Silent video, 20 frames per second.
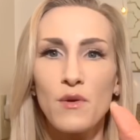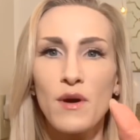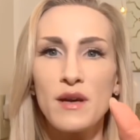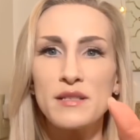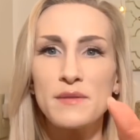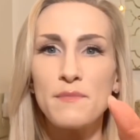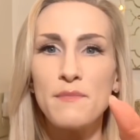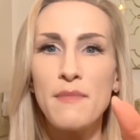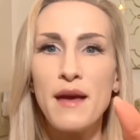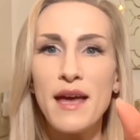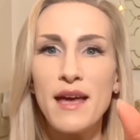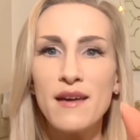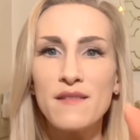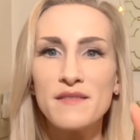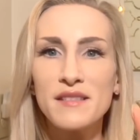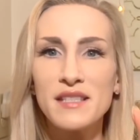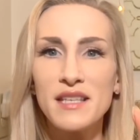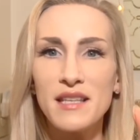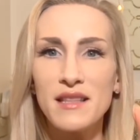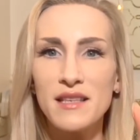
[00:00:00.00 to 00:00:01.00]
guys may have
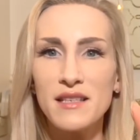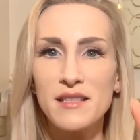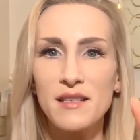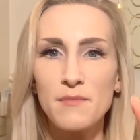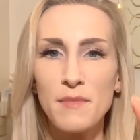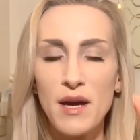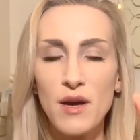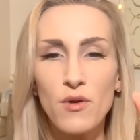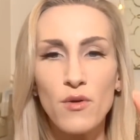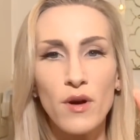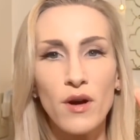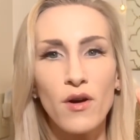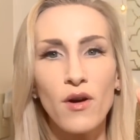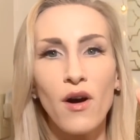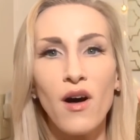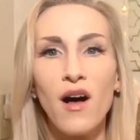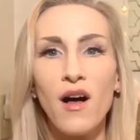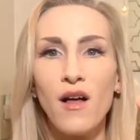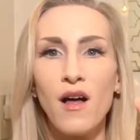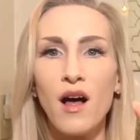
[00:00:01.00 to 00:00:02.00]
seen this in my Kringle
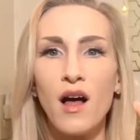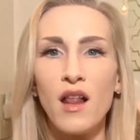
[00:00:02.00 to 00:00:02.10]
haul